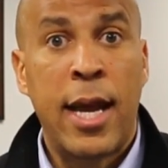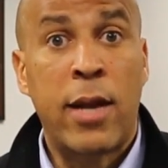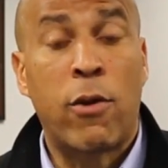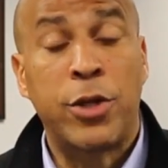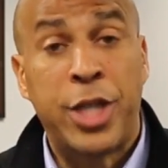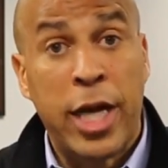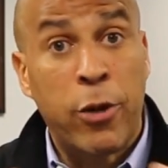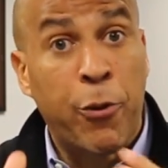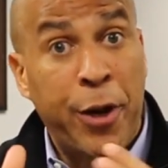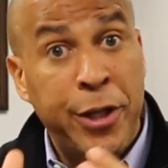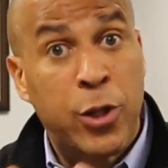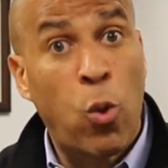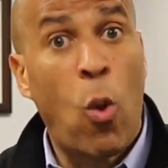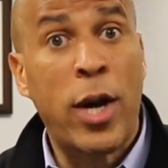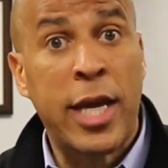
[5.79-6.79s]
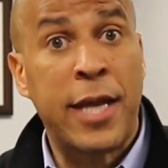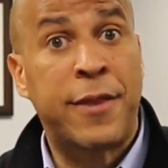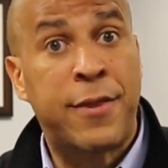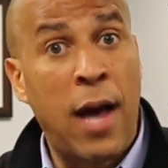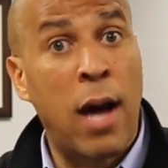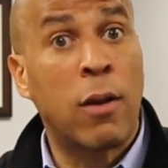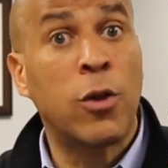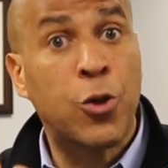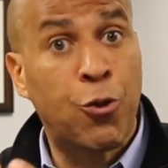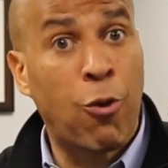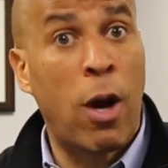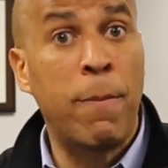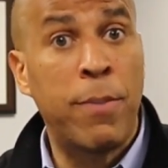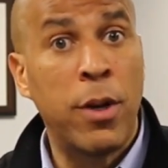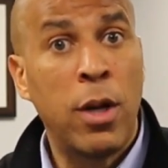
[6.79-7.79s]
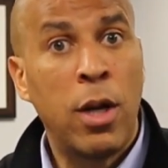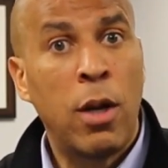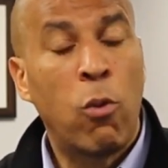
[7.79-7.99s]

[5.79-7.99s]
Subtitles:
And on January 20th, Donald Trump